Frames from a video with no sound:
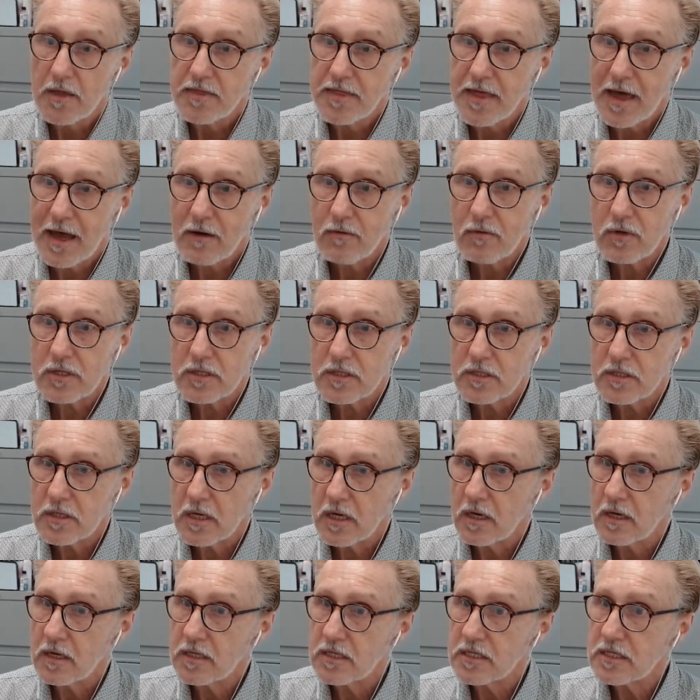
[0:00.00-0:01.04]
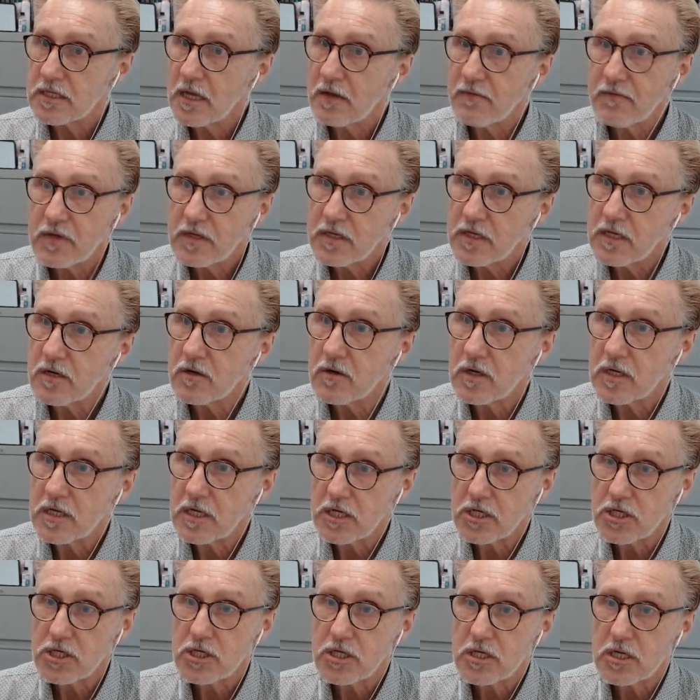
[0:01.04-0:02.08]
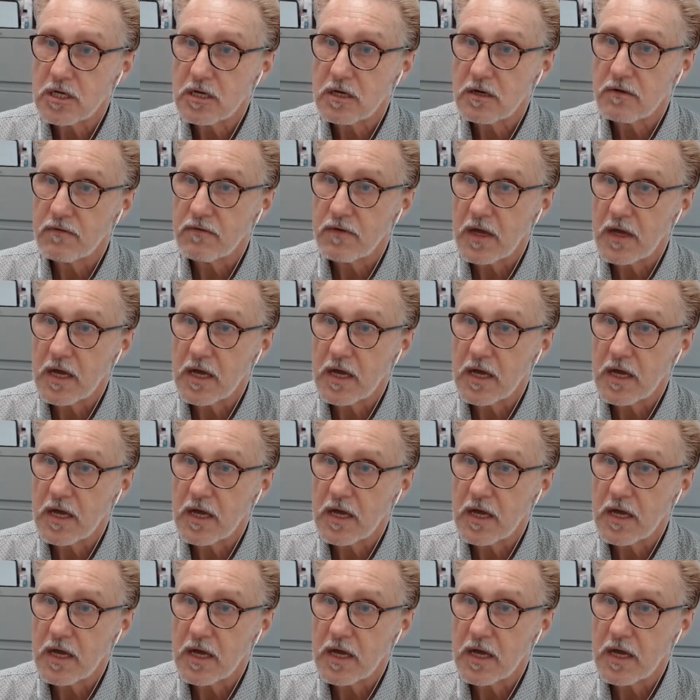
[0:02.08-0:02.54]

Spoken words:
that was a 7-year initiative.